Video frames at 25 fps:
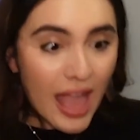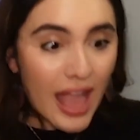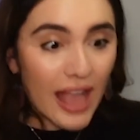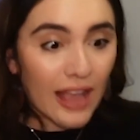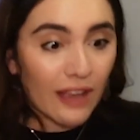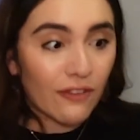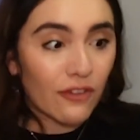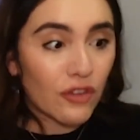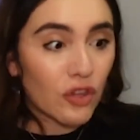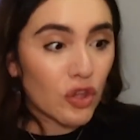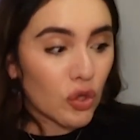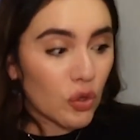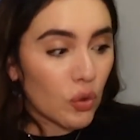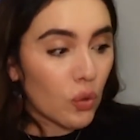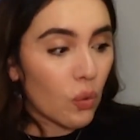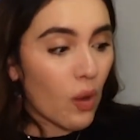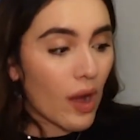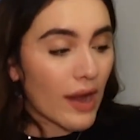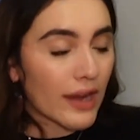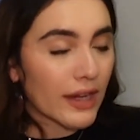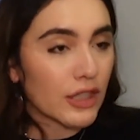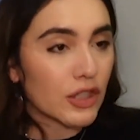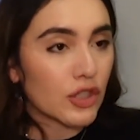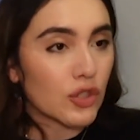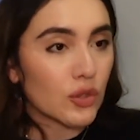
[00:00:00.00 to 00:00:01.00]
If you
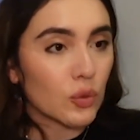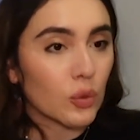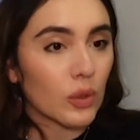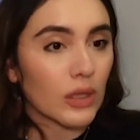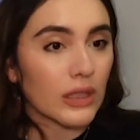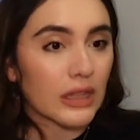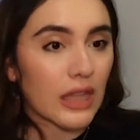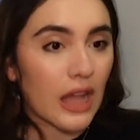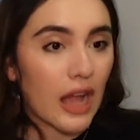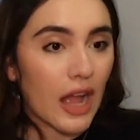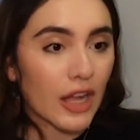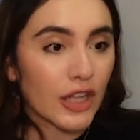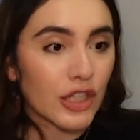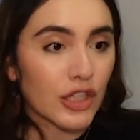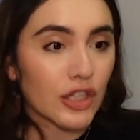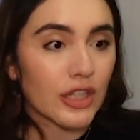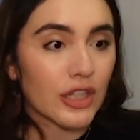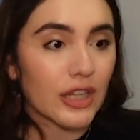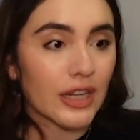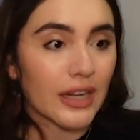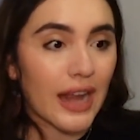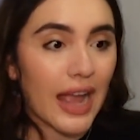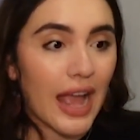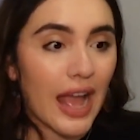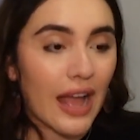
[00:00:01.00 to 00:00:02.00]
want to do a lot, you're
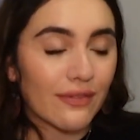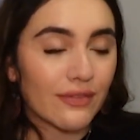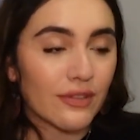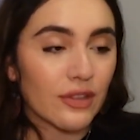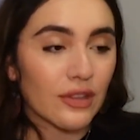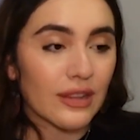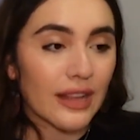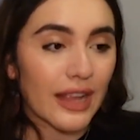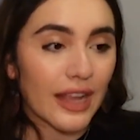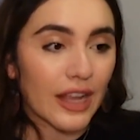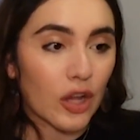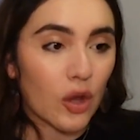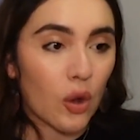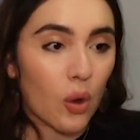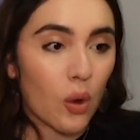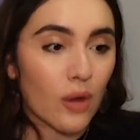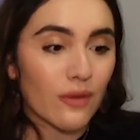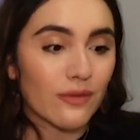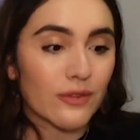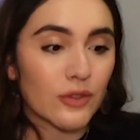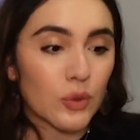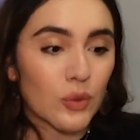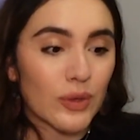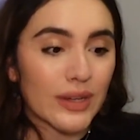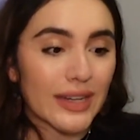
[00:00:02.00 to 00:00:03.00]
going to have to let go
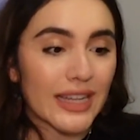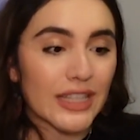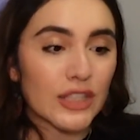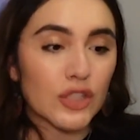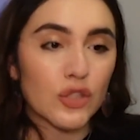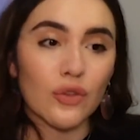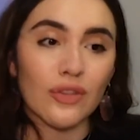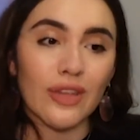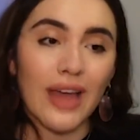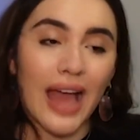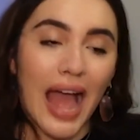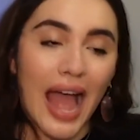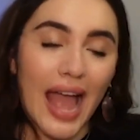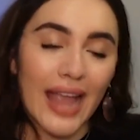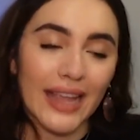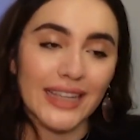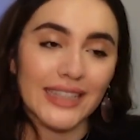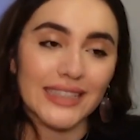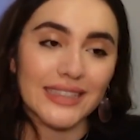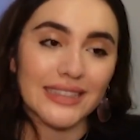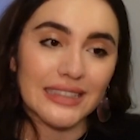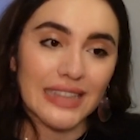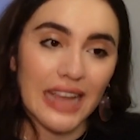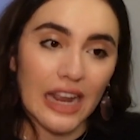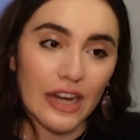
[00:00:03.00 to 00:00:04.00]
of doing it to the
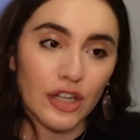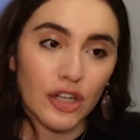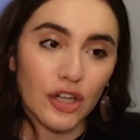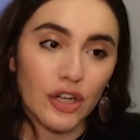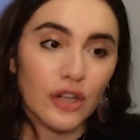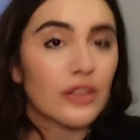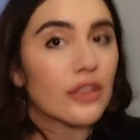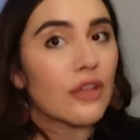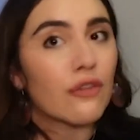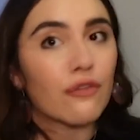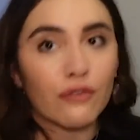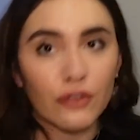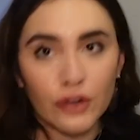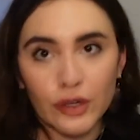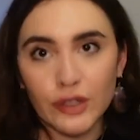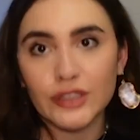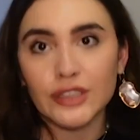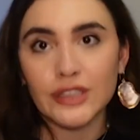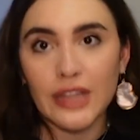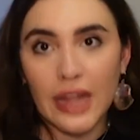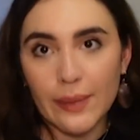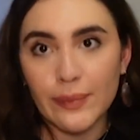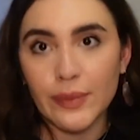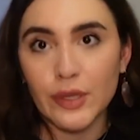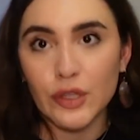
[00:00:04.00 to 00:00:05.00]
highest standard the
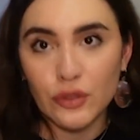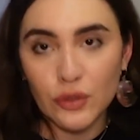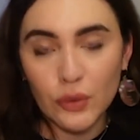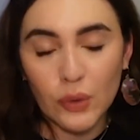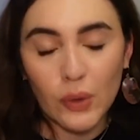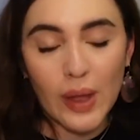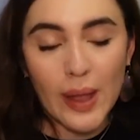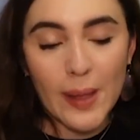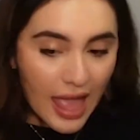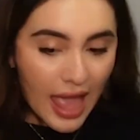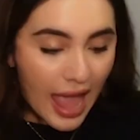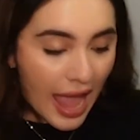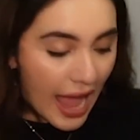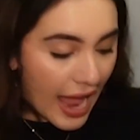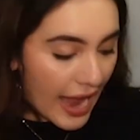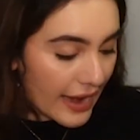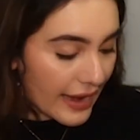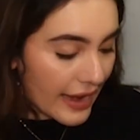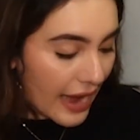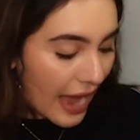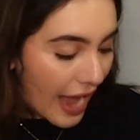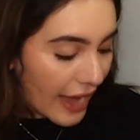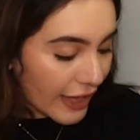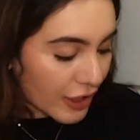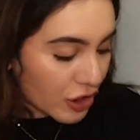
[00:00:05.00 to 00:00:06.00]
first time you do it.
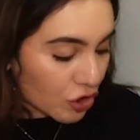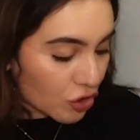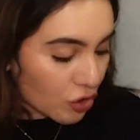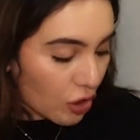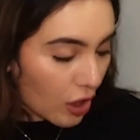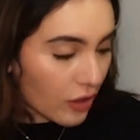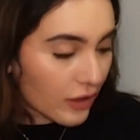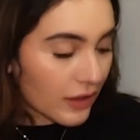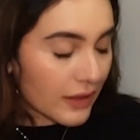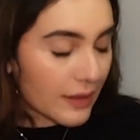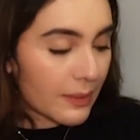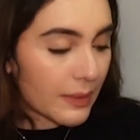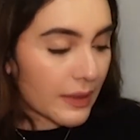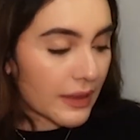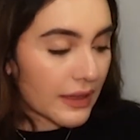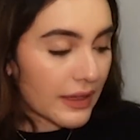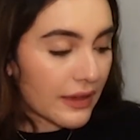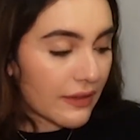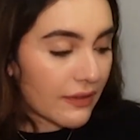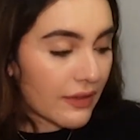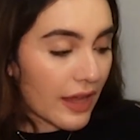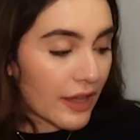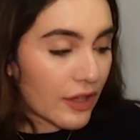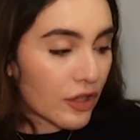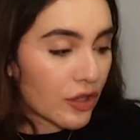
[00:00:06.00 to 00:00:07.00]
And I strongly
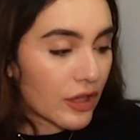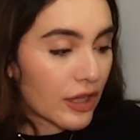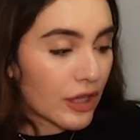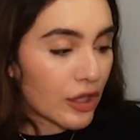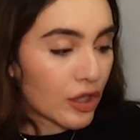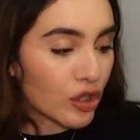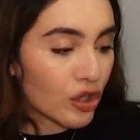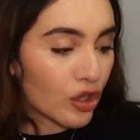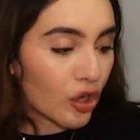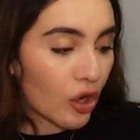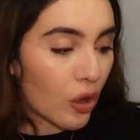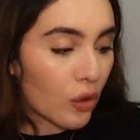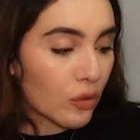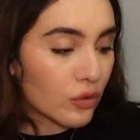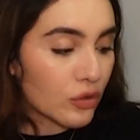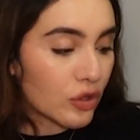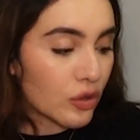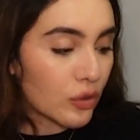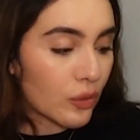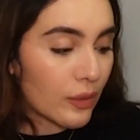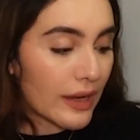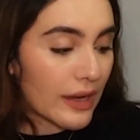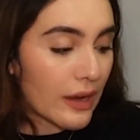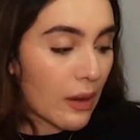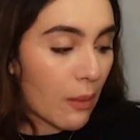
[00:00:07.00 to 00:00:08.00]
believe that you can grow
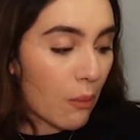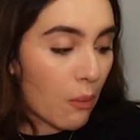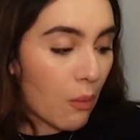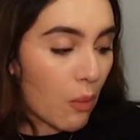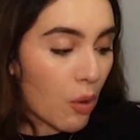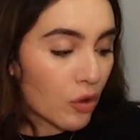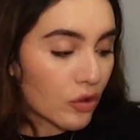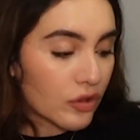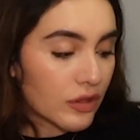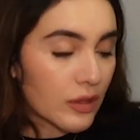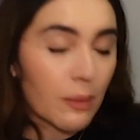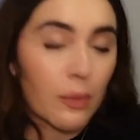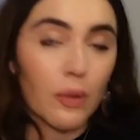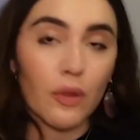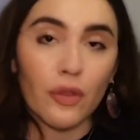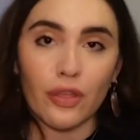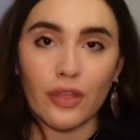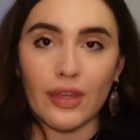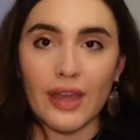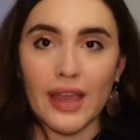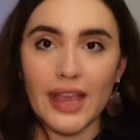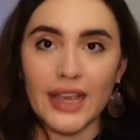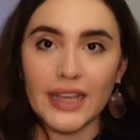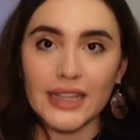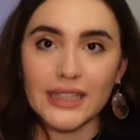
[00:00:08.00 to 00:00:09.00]
doing multiple
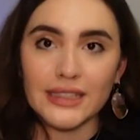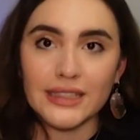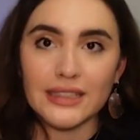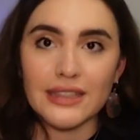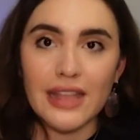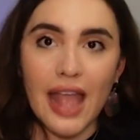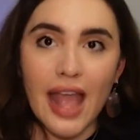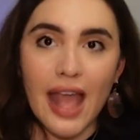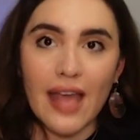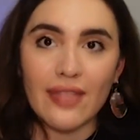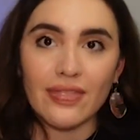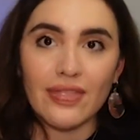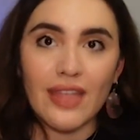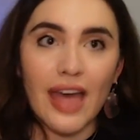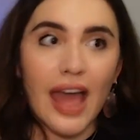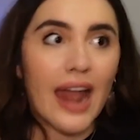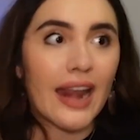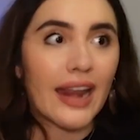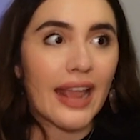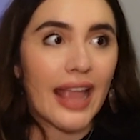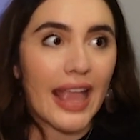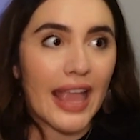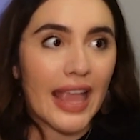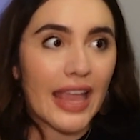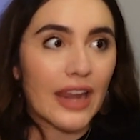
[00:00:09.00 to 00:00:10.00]
things and
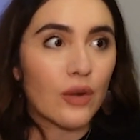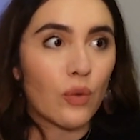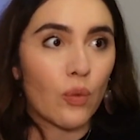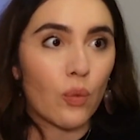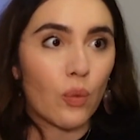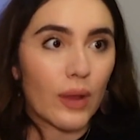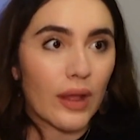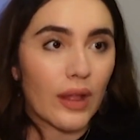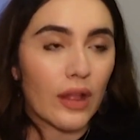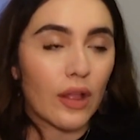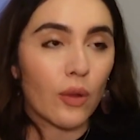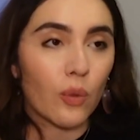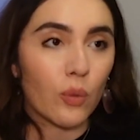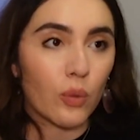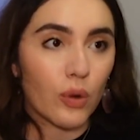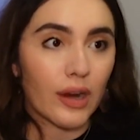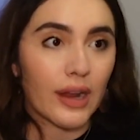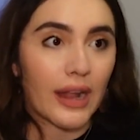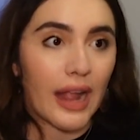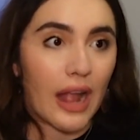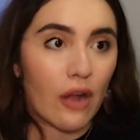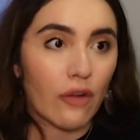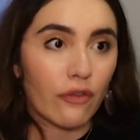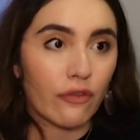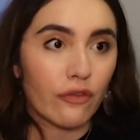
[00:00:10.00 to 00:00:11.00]
that it will
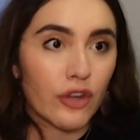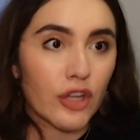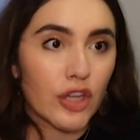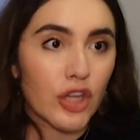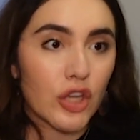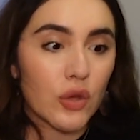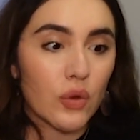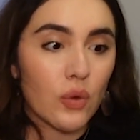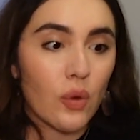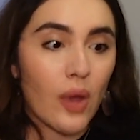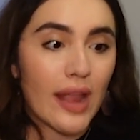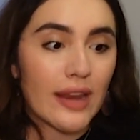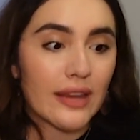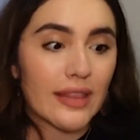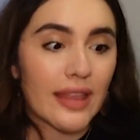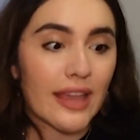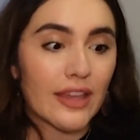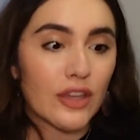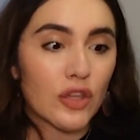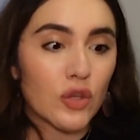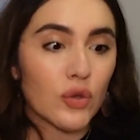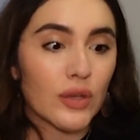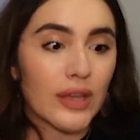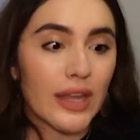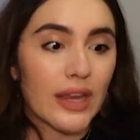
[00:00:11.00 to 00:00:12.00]
work out for you and
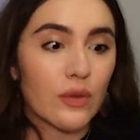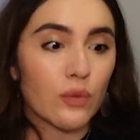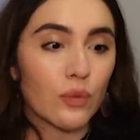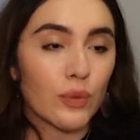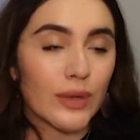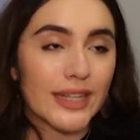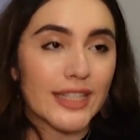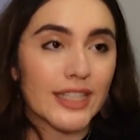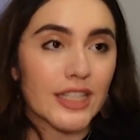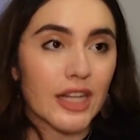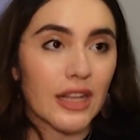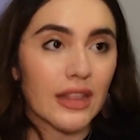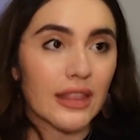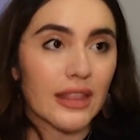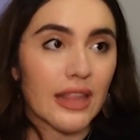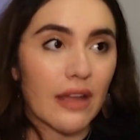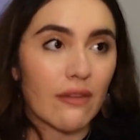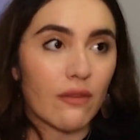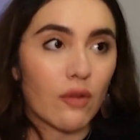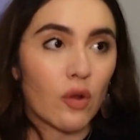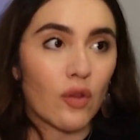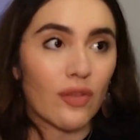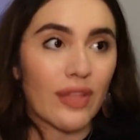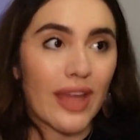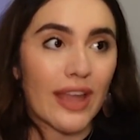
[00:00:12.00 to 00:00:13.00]
that you can reach a
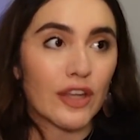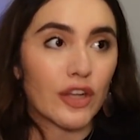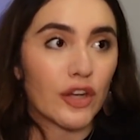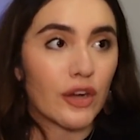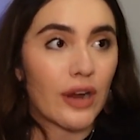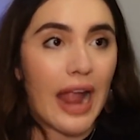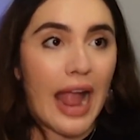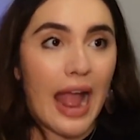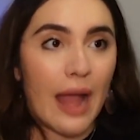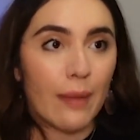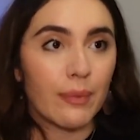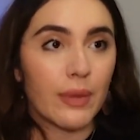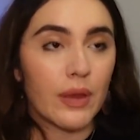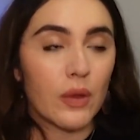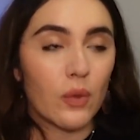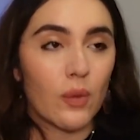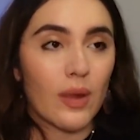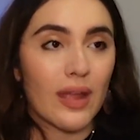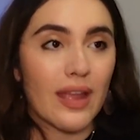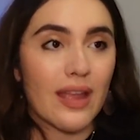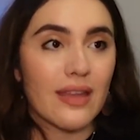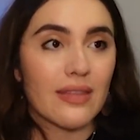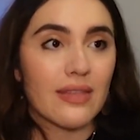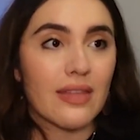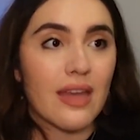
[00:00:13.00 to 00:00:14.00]
level that you're happy
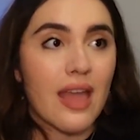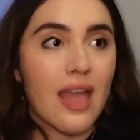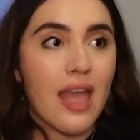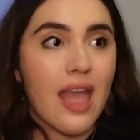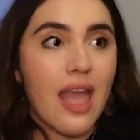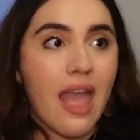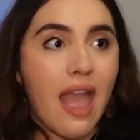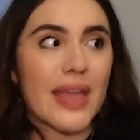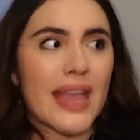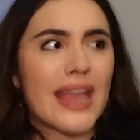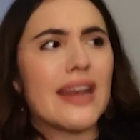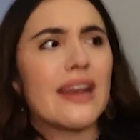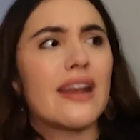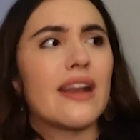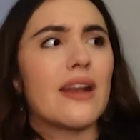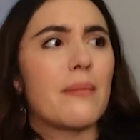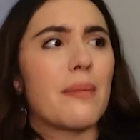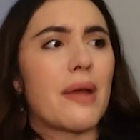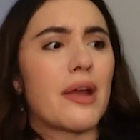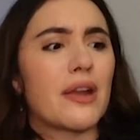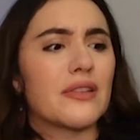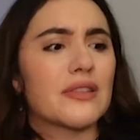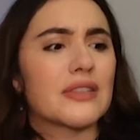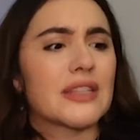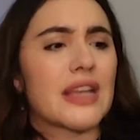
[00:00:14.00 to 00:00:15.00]
with in an
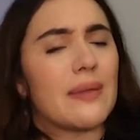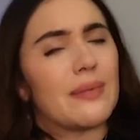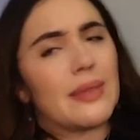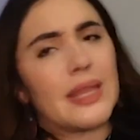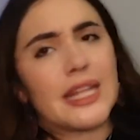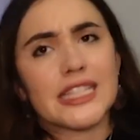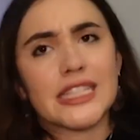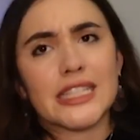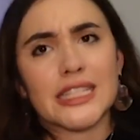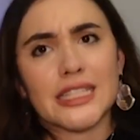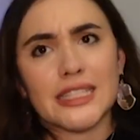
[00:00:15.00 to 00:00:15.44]
amount of time that's